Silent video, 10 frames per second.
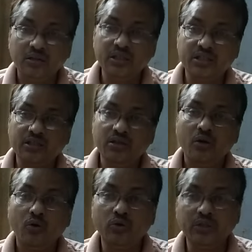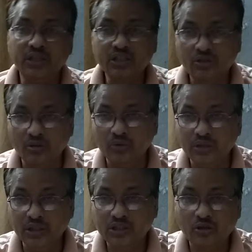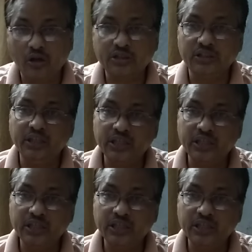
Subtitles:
This is we discuss in